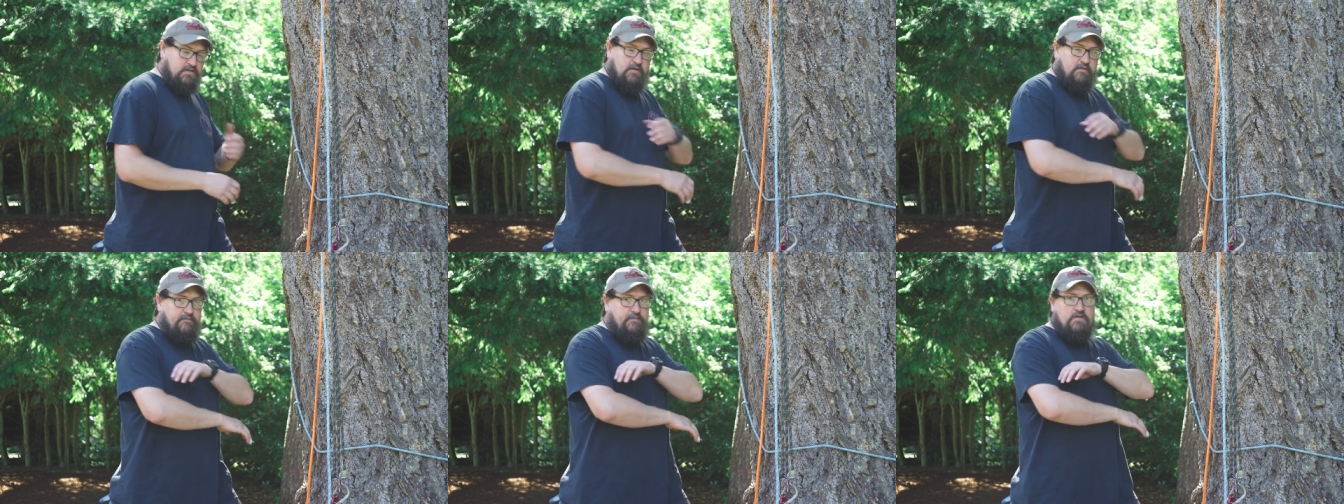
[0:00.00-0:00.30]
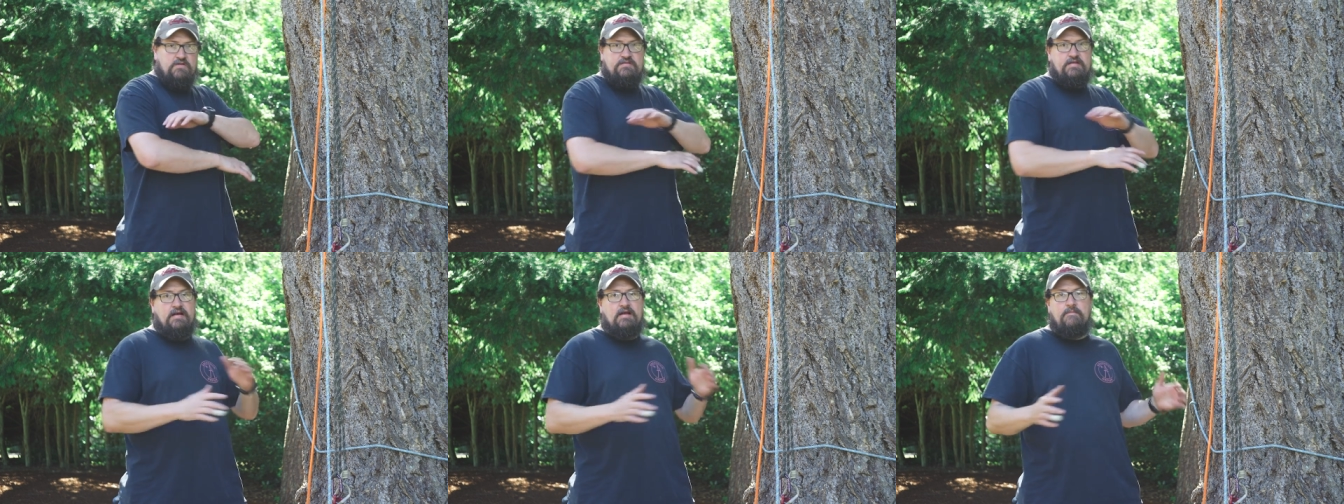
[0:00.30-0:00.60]
So the
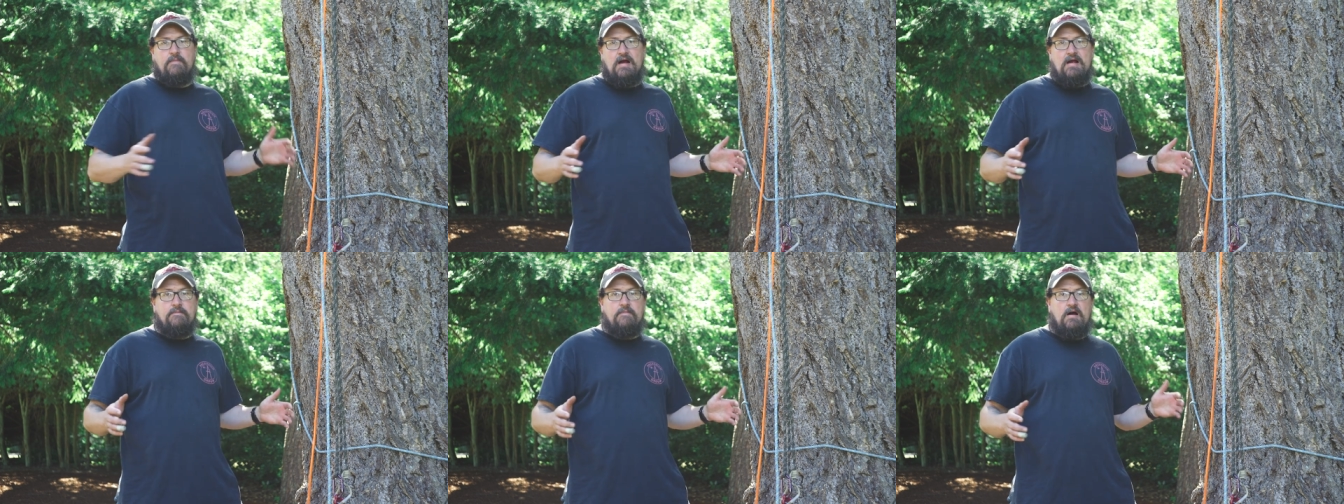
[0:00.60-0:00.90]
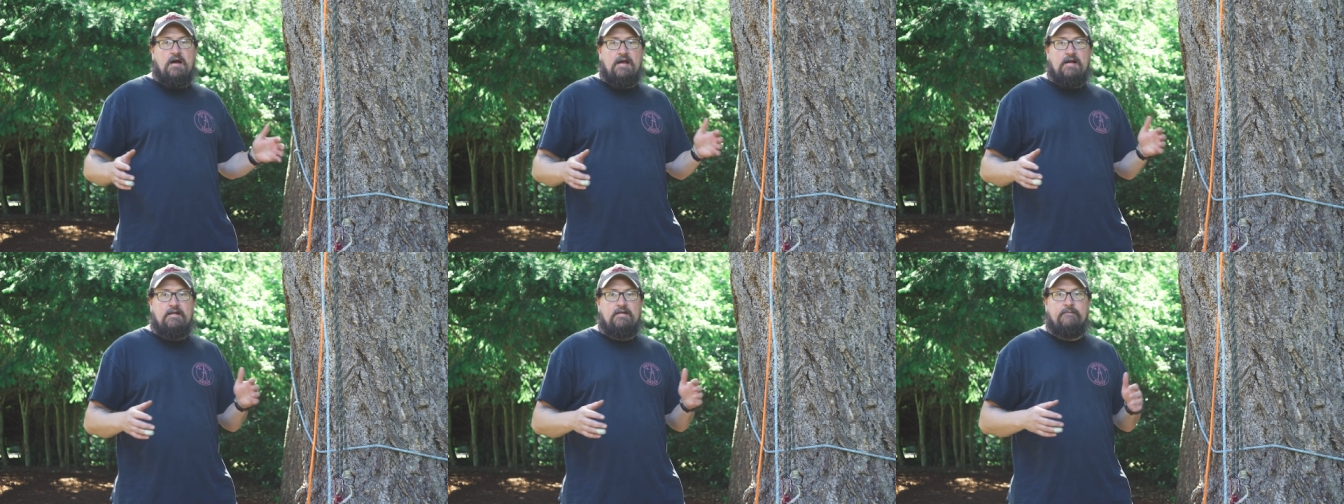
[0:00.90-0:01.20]
first thing in my
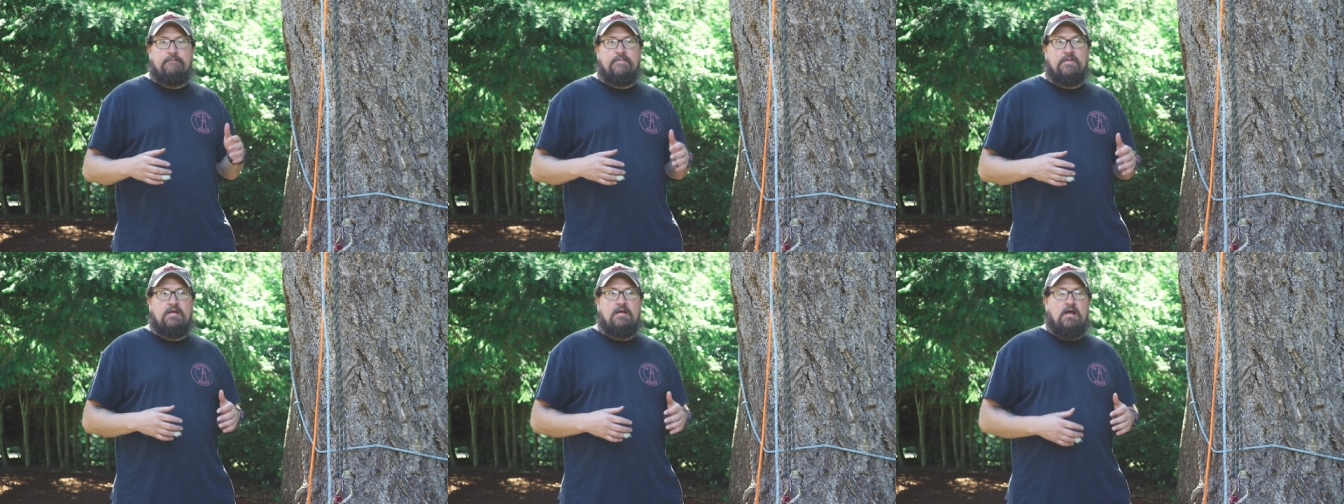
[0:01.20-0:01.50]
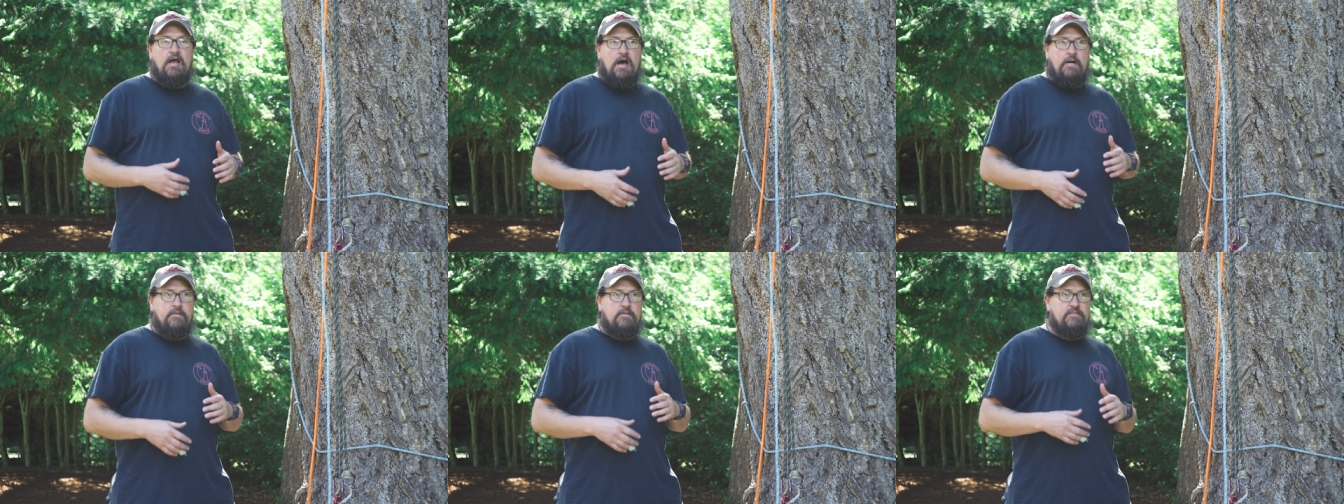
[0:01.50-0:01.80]
mind,
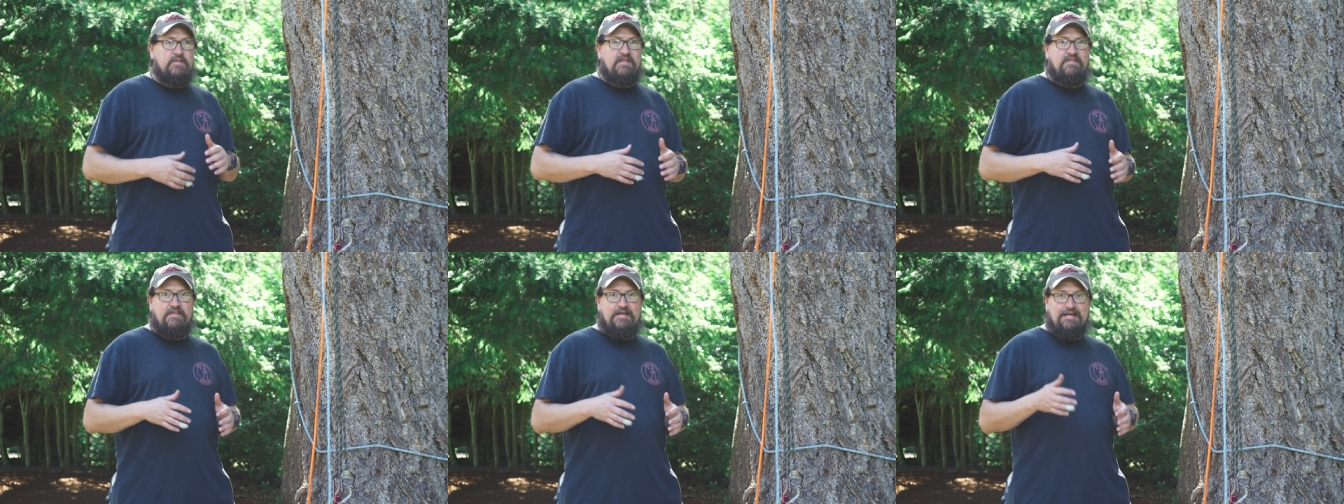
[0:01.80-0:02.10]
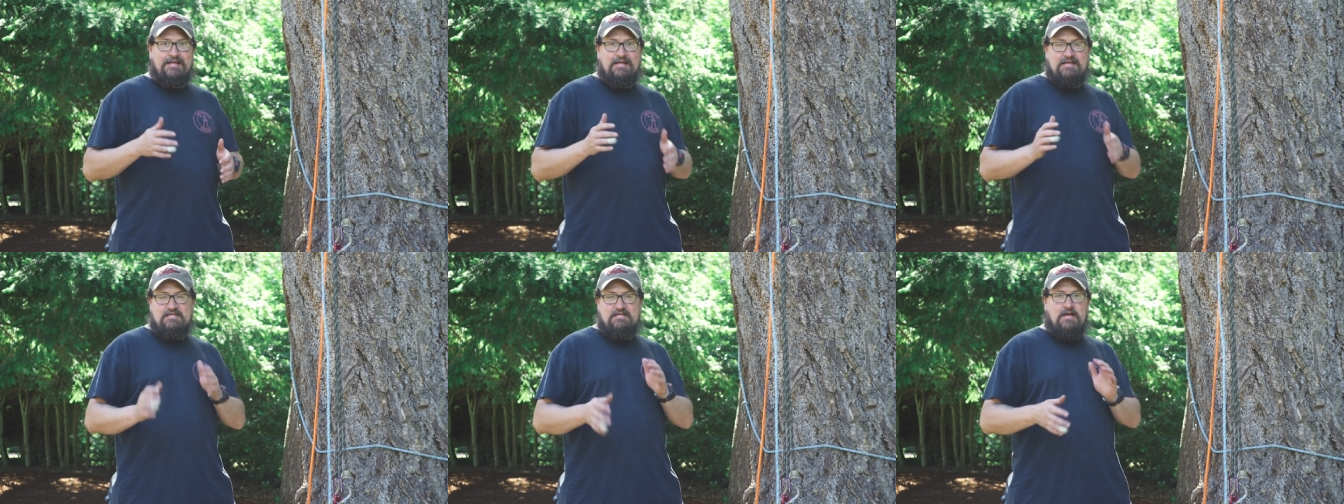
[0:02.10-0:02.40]
I'm going to be
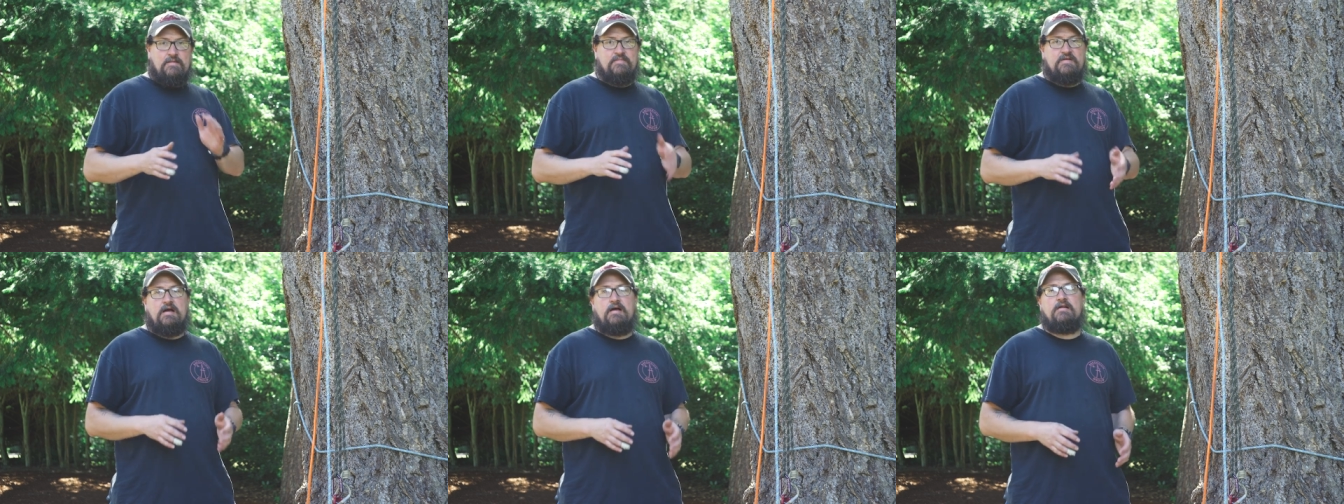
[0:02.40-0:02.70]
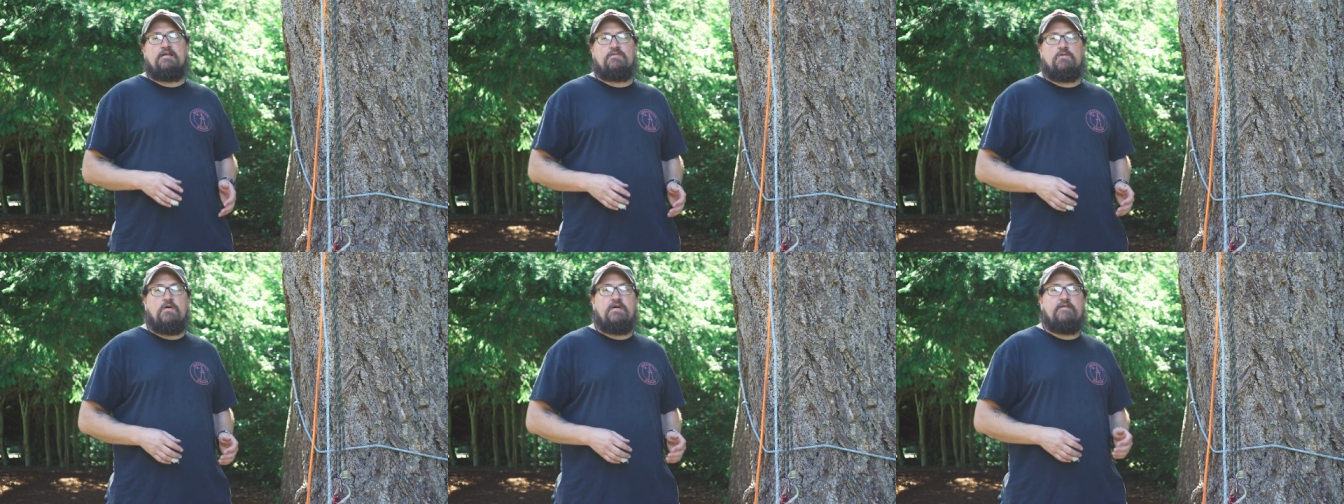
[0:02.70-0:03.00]
thinking some
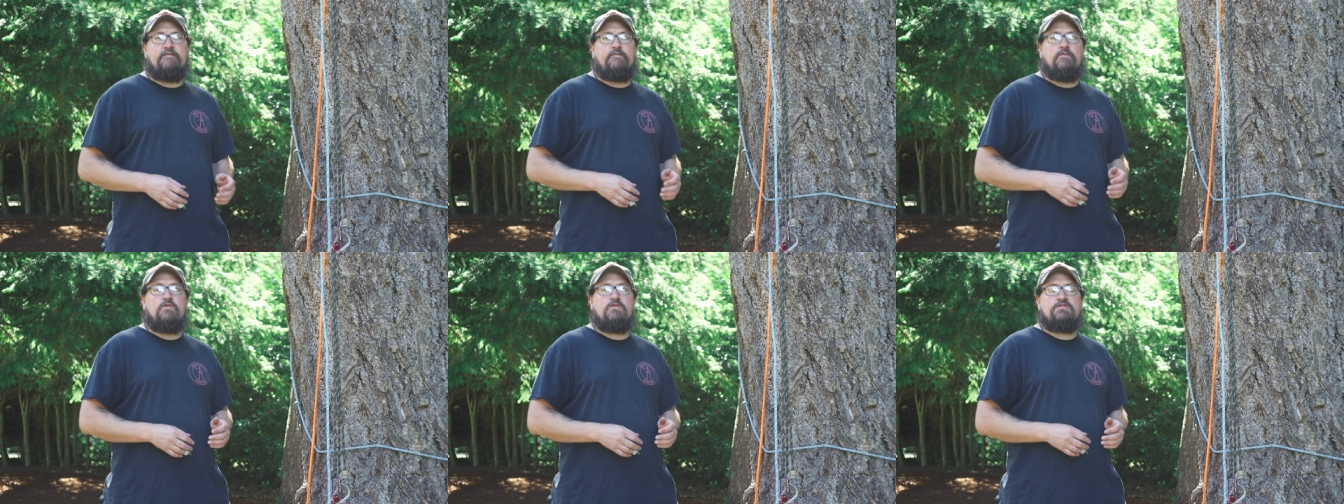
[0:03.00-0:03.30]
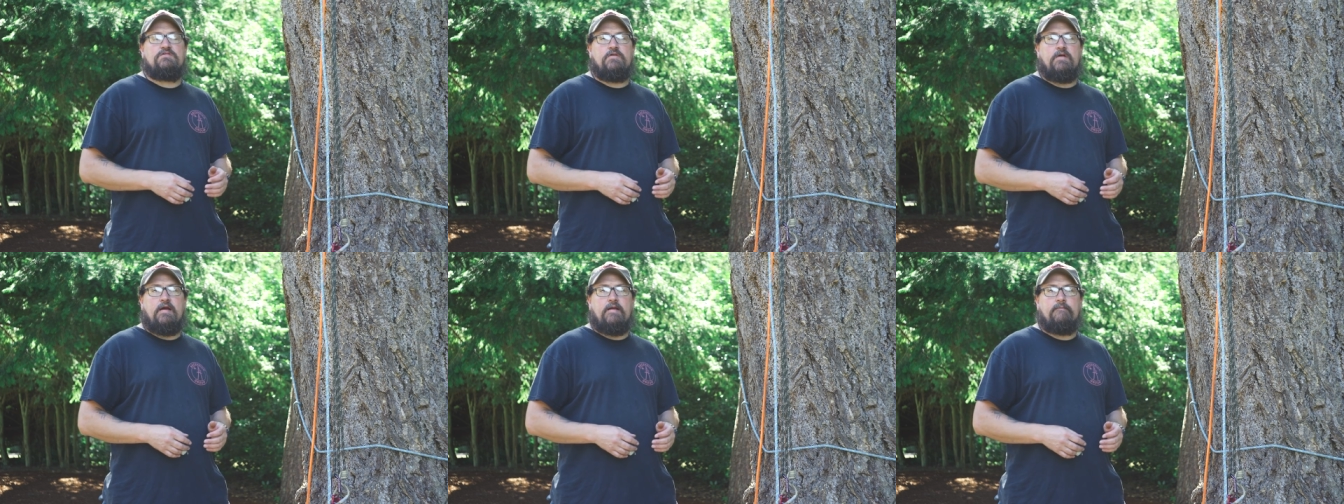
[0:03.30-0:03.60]
kind of 24
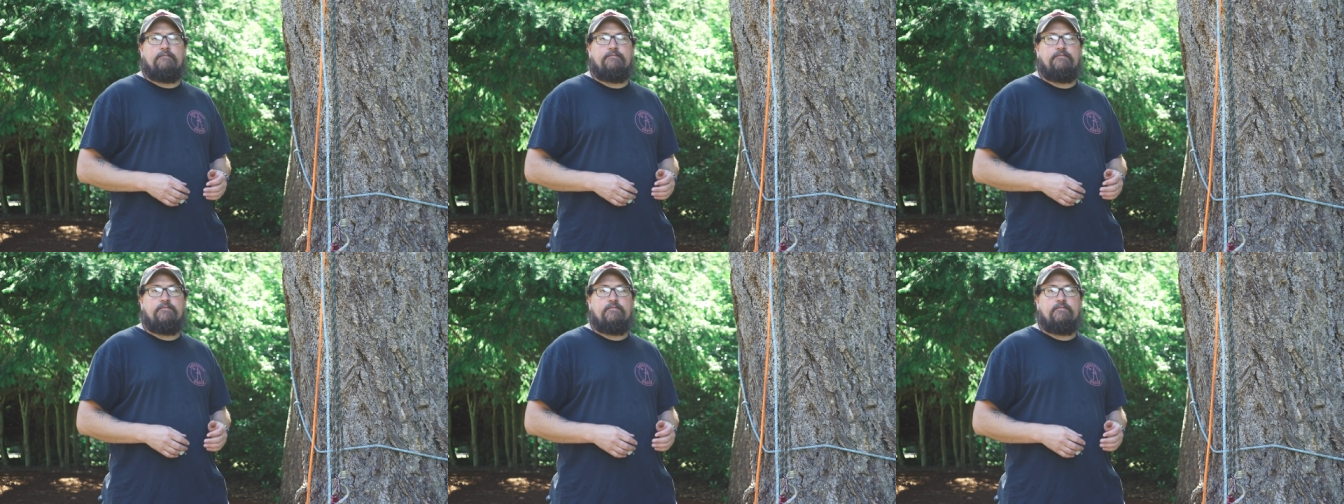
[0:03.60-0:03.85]
strand.